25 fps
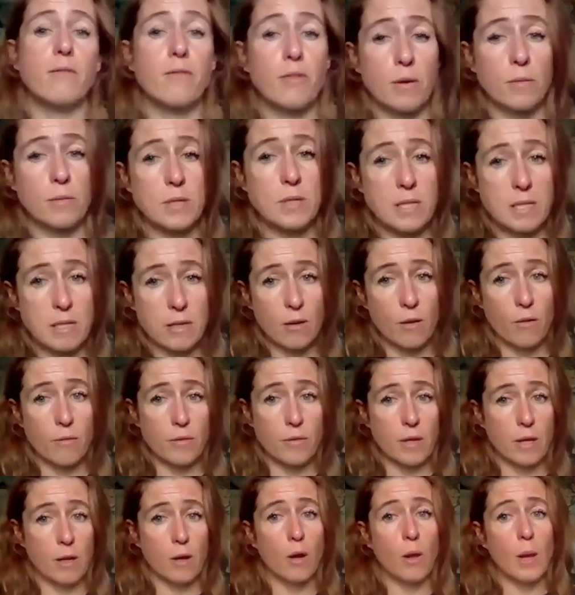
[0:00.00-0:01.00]
and frequency of
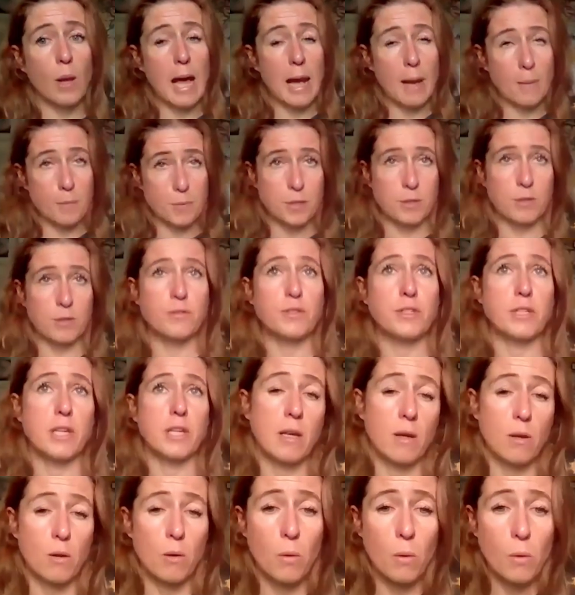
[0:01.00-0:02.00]
the collapse of
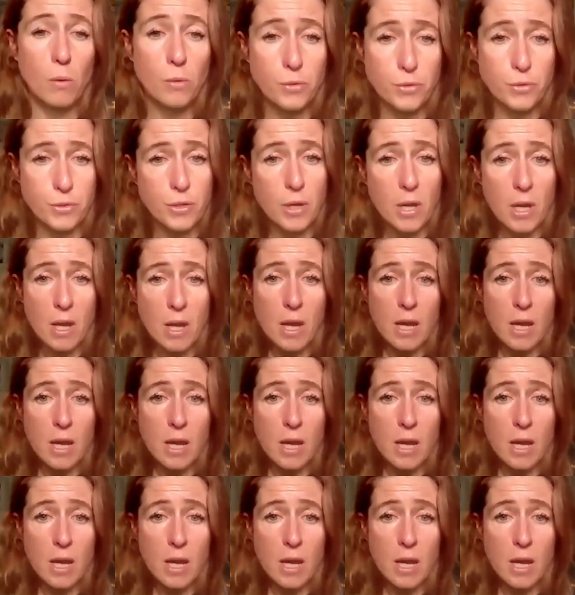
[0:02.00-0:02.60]
sinkholes.